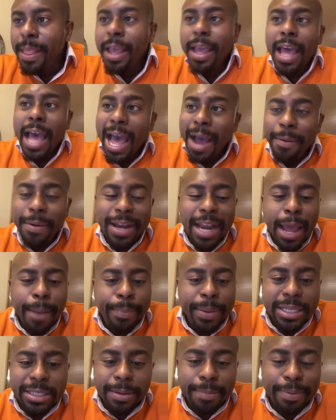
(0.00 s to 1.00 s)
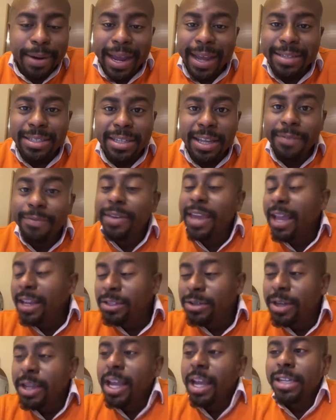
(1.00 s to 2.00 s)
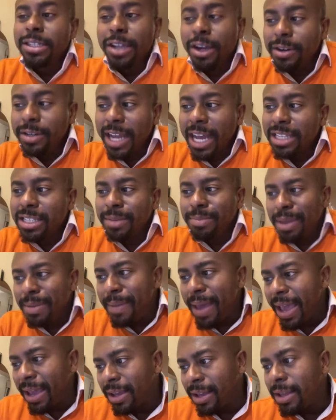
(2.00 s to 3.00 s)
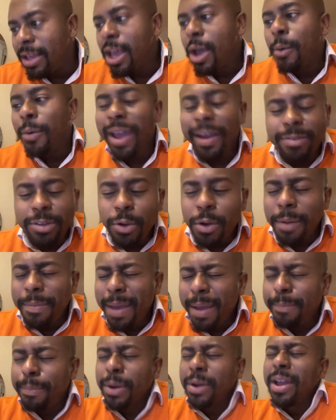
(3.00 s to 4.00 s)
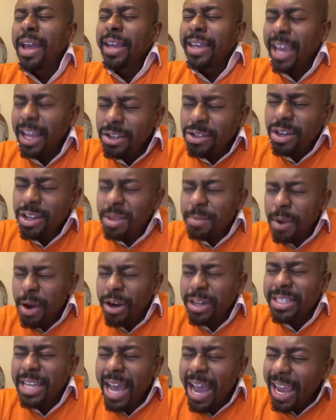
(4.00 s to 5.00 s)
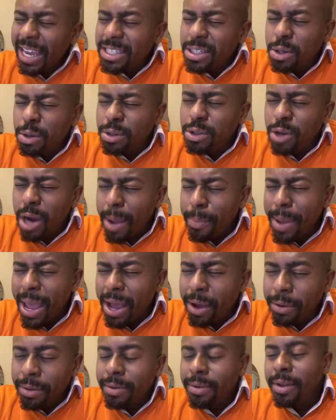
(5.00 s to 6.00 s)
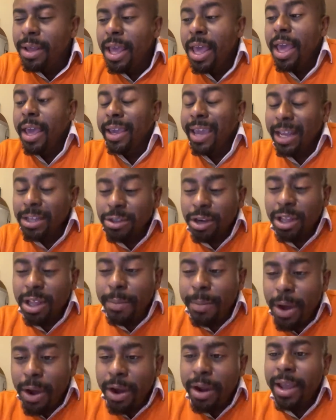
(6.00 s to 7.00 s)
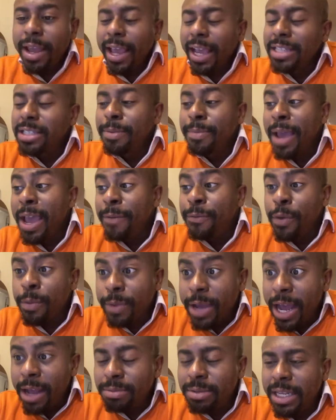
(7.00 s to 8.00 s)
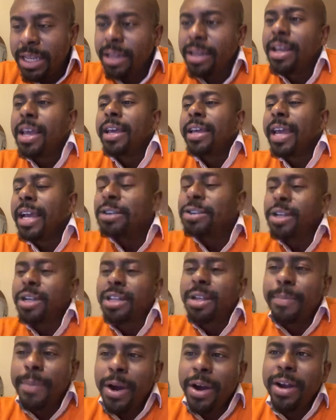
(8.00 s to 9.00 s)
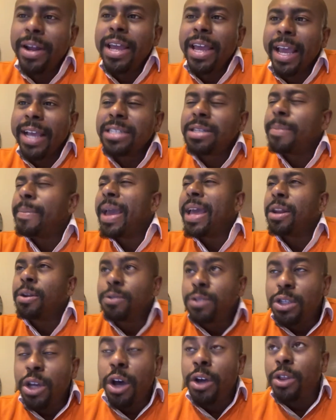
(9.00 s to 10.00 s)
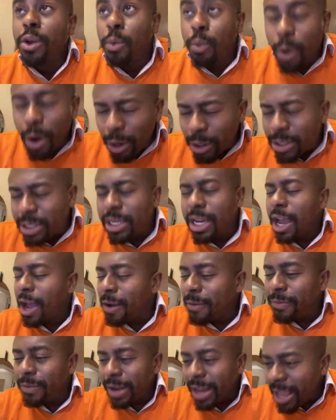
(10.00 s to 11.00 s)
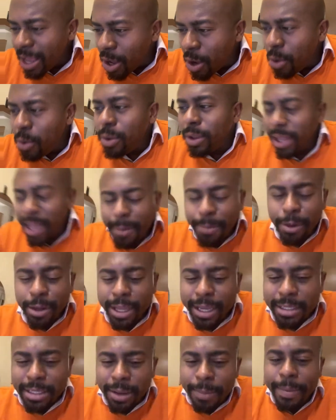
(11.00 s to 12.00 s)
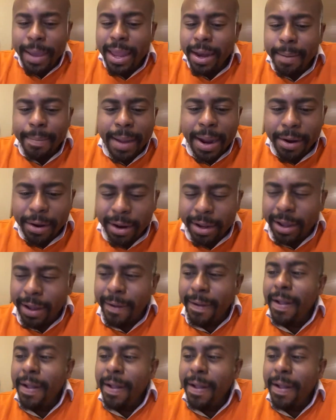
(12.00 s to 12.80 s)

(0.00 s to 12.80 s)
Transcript: I would not be surprised if Kendrick turned out to be MAGA. We have to remember, Kendrick Lamar is a high school dropout. Kendrick Lamar is a man from Compton. Kendrick Lamar is a man who saw the worst of neoliberalism in America.